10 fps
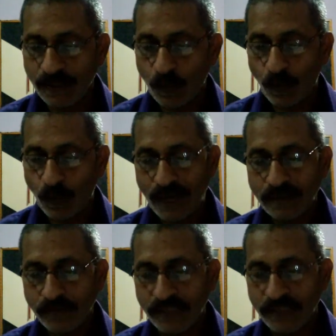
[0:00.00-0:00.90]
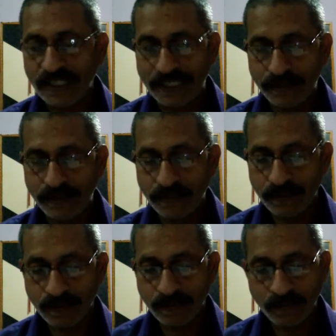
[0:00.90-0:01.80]
what we eat,
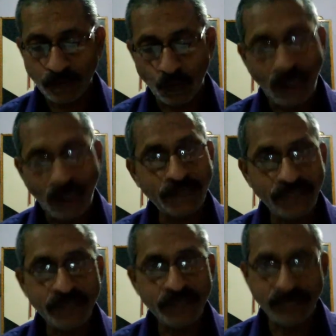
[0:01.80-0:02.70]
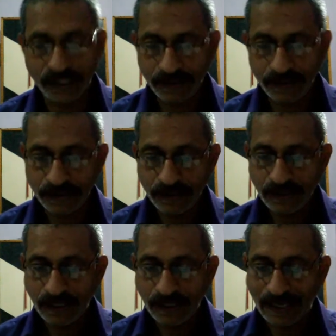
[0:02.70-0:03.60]
what we wear,
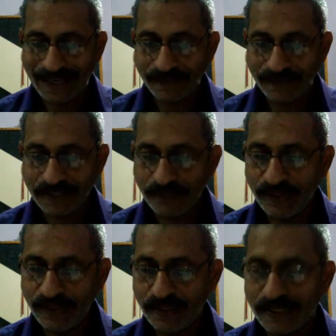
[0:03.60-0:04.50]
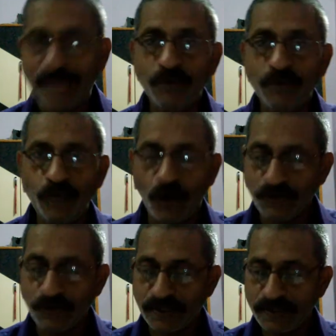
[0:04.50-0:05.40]
and even the type of
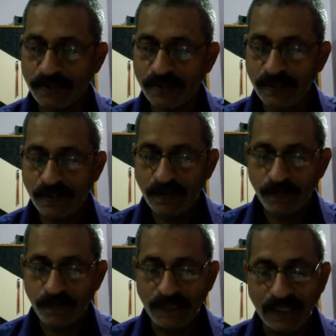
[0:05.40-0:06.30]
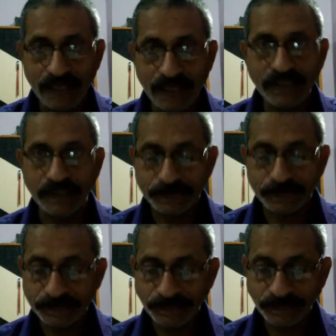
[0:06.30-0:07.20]
houses we live in.
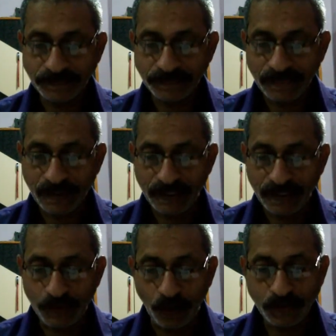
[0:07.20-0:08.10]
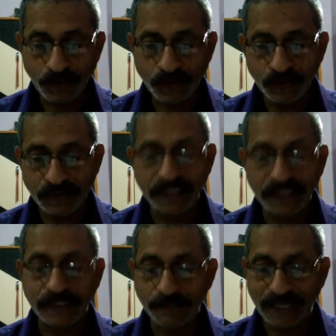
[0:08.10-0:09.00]
It also
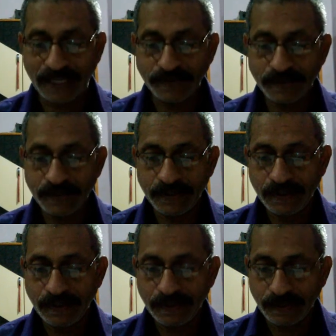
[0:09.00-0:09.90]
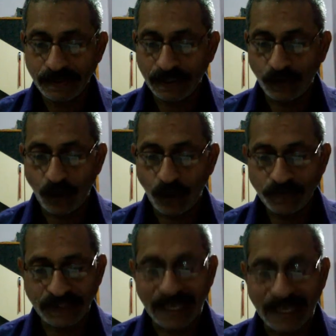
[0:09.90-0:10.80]
determines the crops
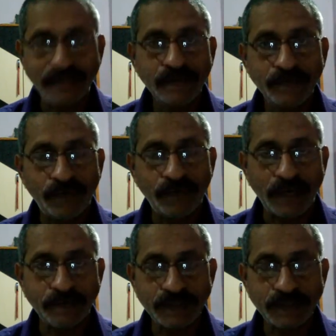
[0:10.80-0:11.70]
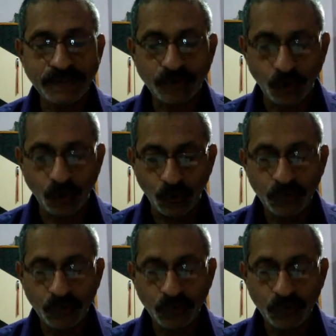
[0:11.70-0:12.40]
that farmers grow.